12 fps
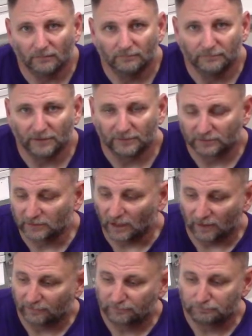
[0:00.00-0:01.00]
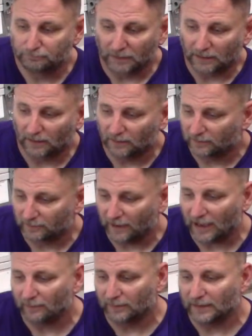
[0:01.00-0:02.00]
this stuff because of
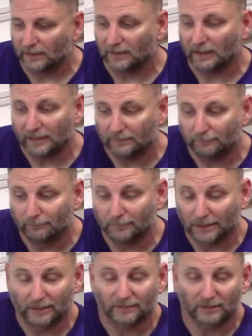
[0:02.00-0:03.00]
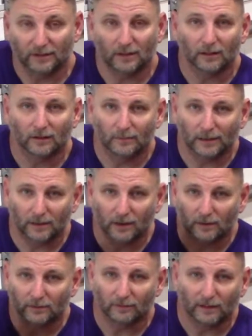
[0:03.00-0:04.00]
how it is, because of the color of my car
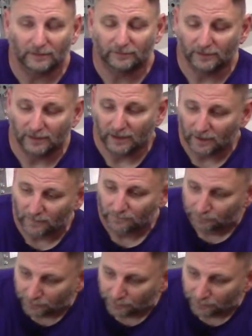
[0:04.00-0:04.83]
and the lights in here.